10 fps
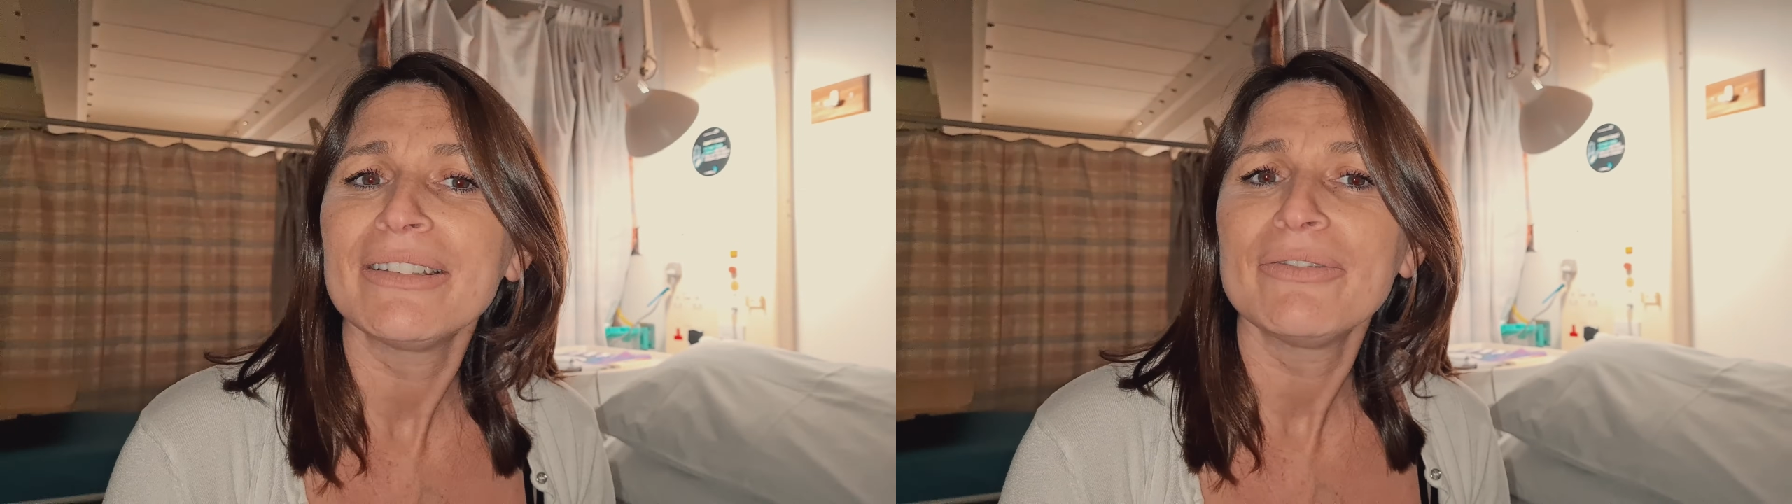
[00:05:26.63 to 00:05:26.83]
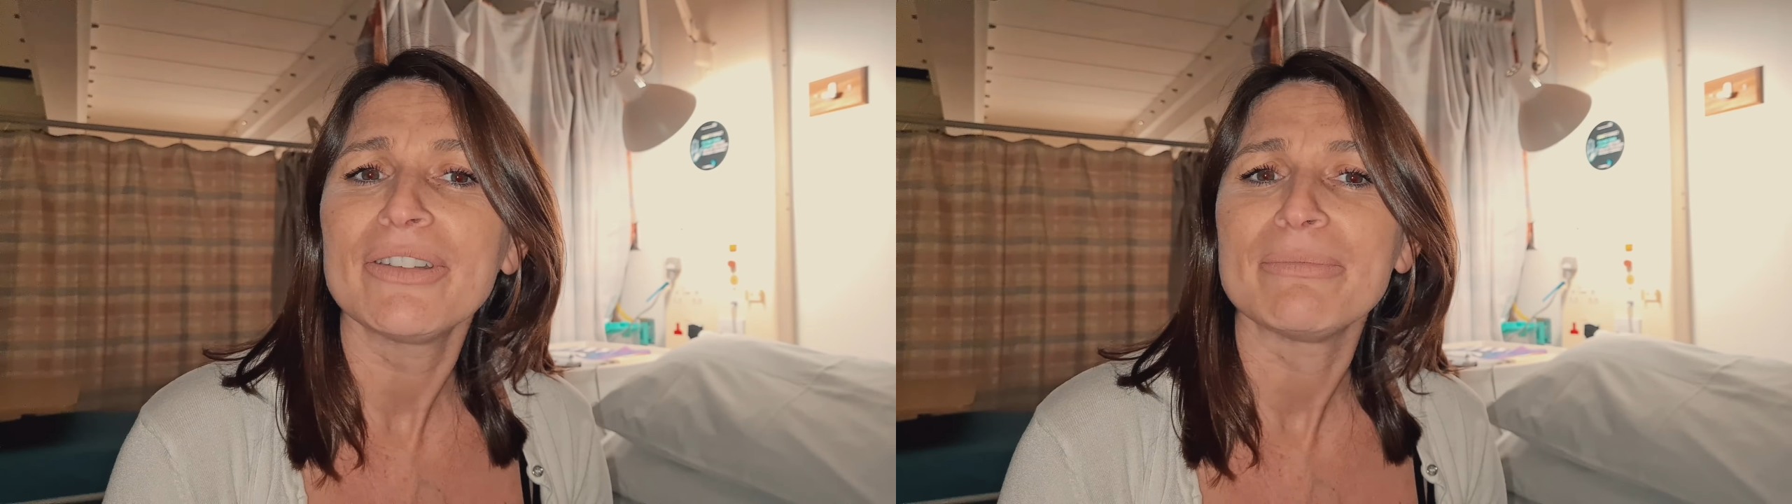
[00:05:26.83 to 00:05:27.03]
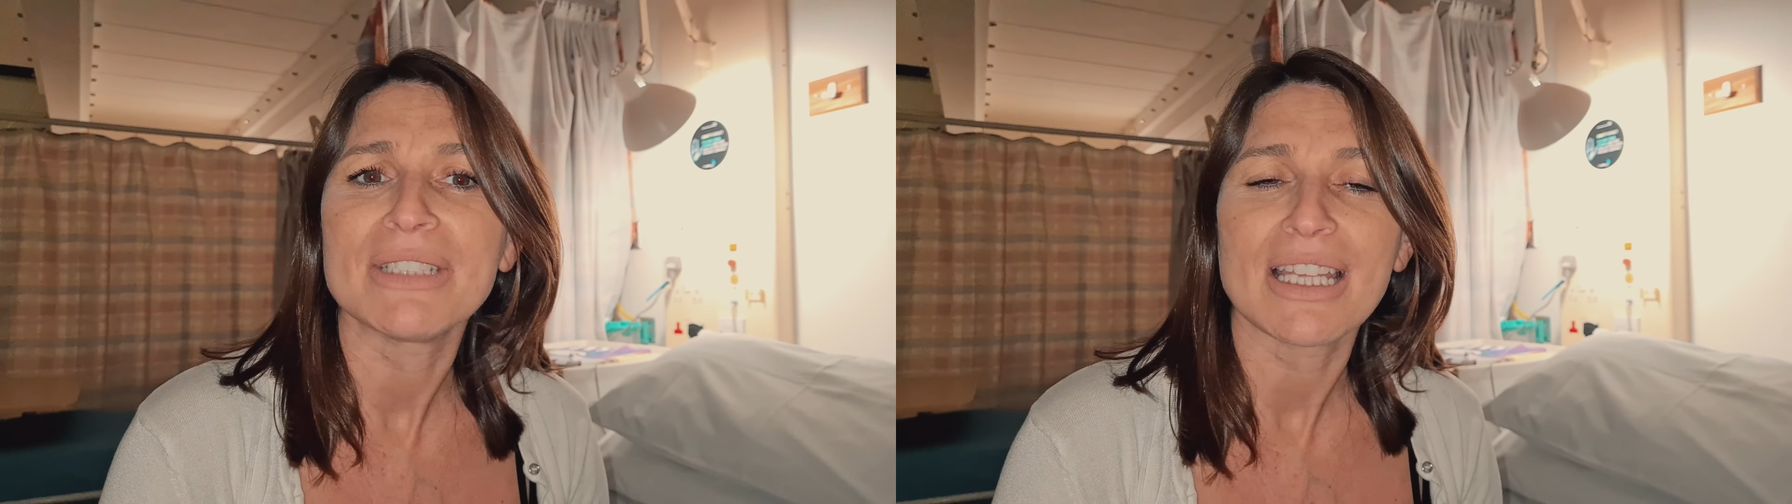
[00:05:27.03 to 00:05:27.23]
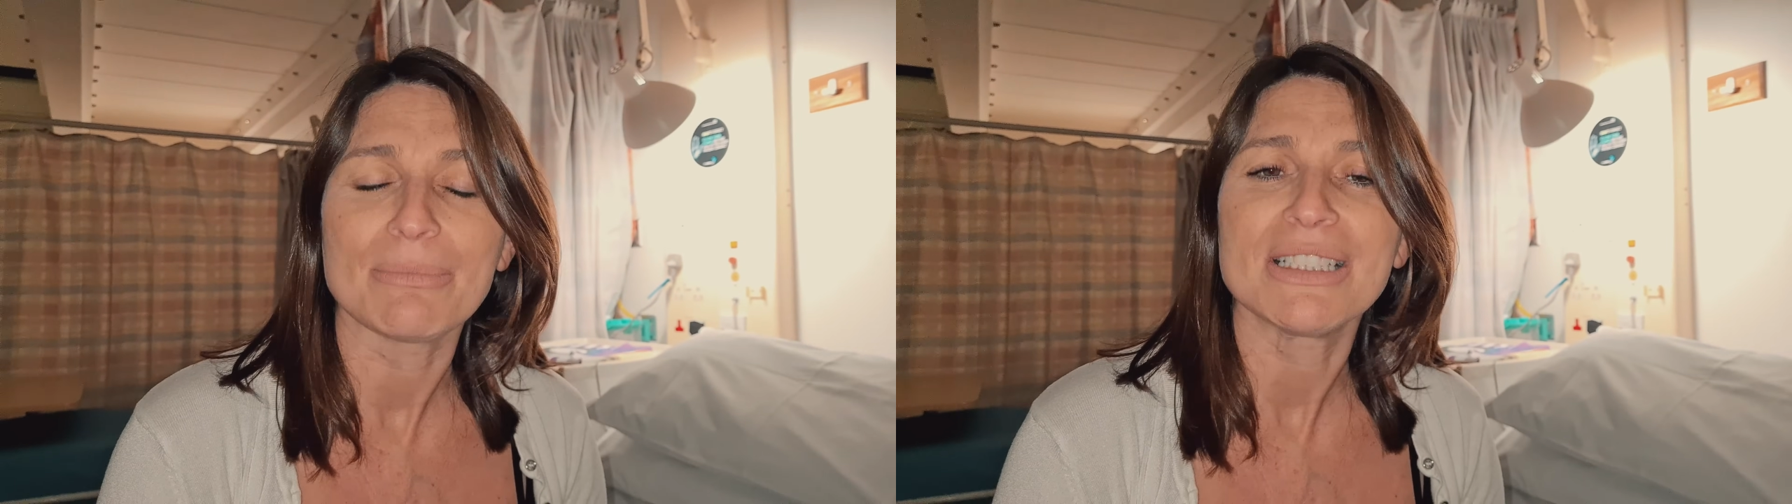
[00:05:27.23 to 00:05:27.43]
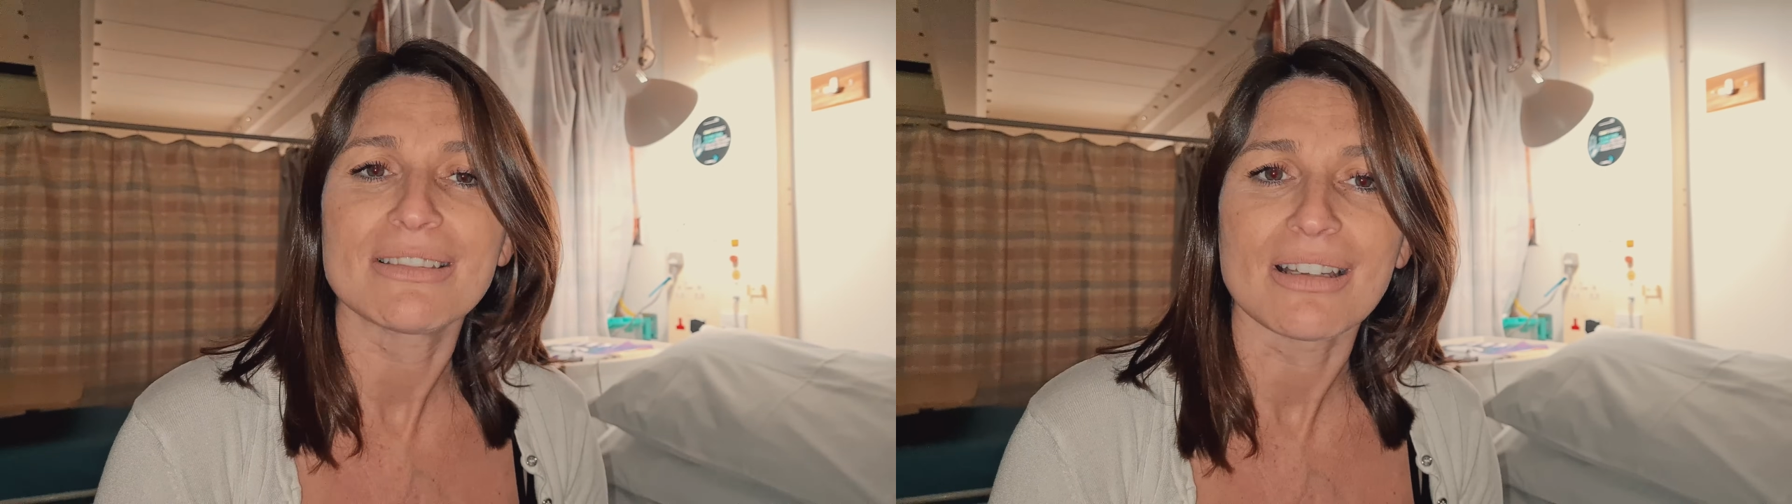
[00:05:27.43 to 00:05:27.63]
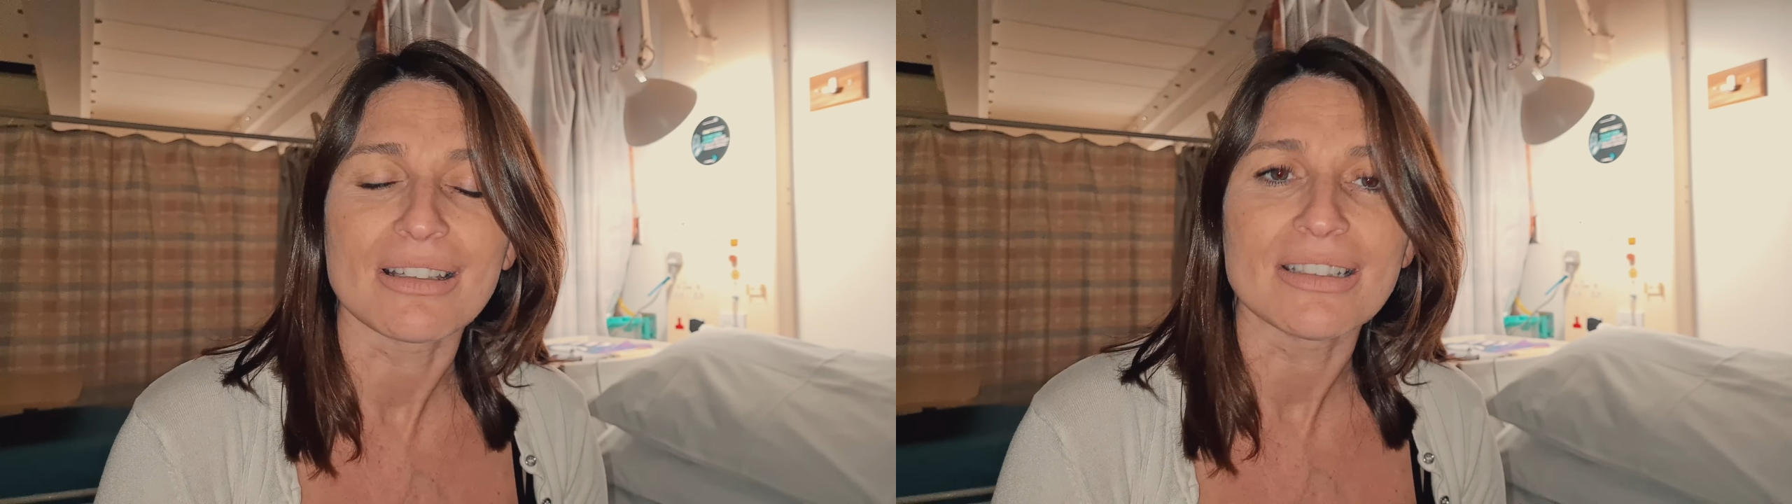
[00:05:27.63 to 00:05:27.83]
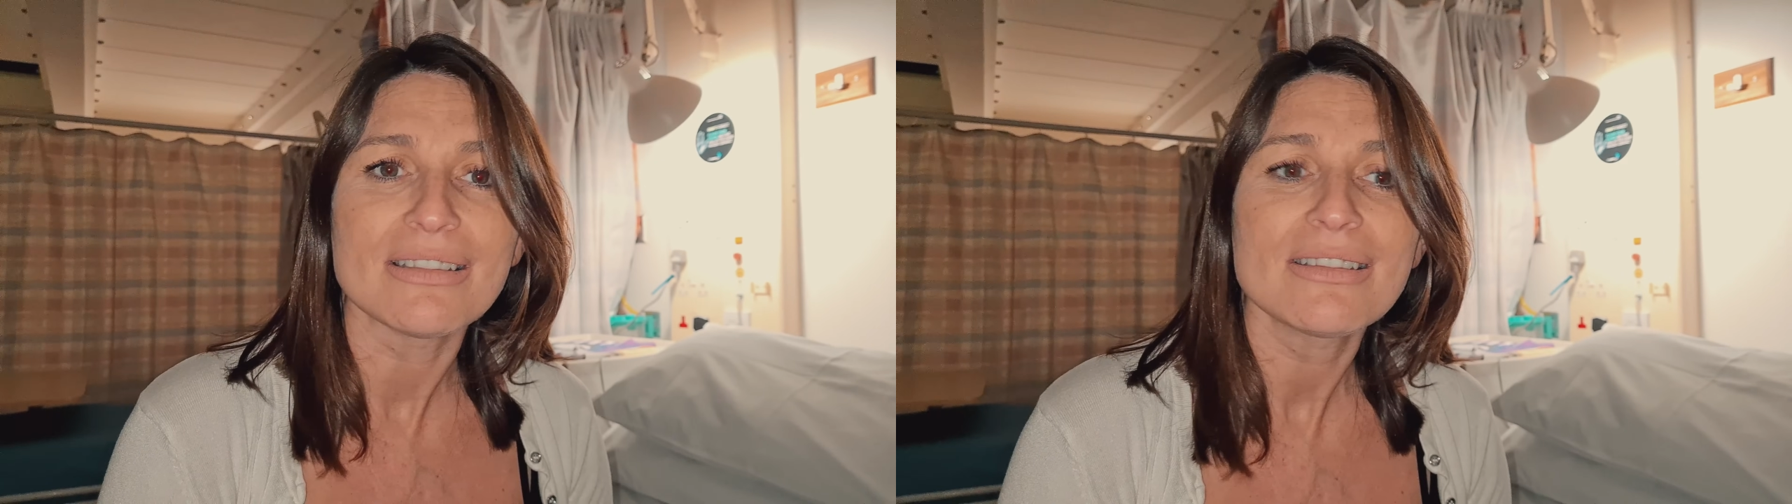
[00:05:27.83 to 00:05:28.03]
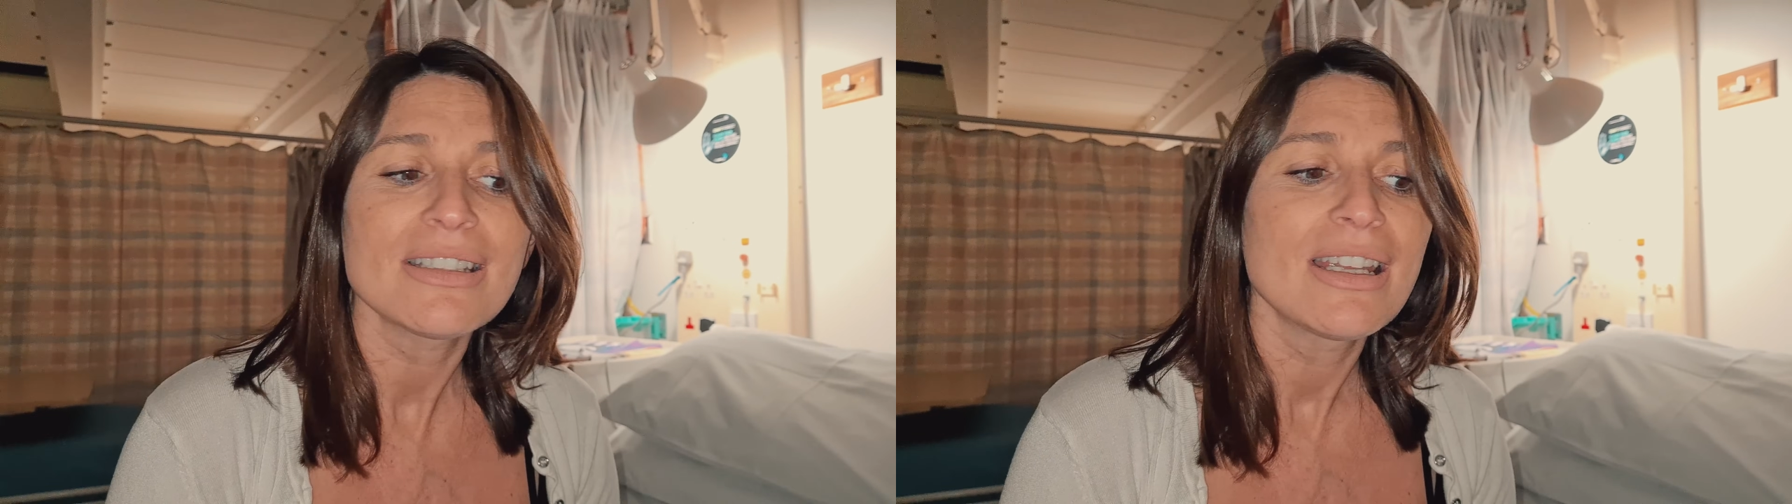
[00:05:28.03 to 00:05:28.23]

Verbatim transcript: for them to get me started.